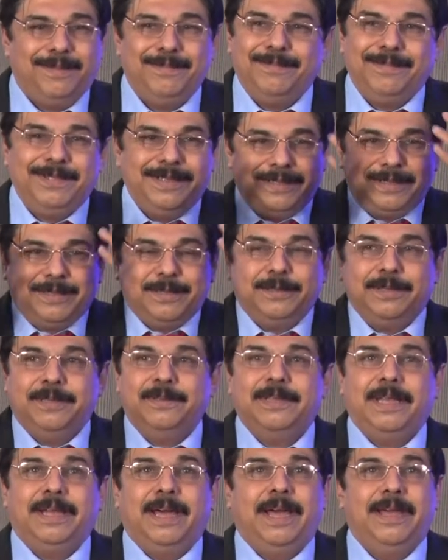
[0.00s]

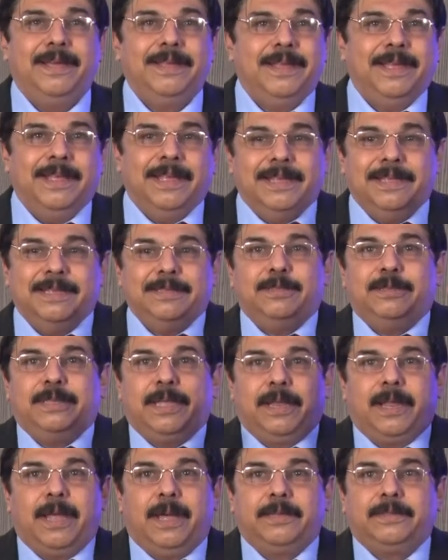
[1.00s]

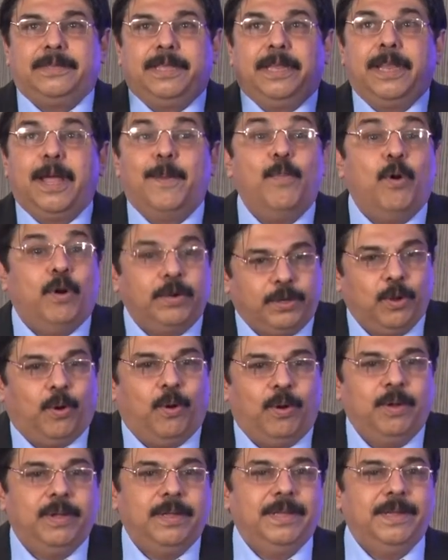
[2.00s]

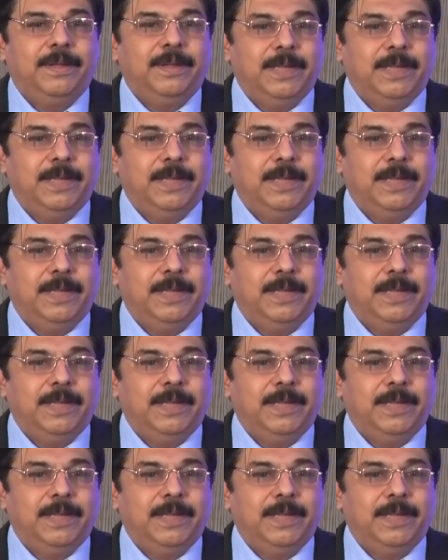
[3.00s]
Teramoto,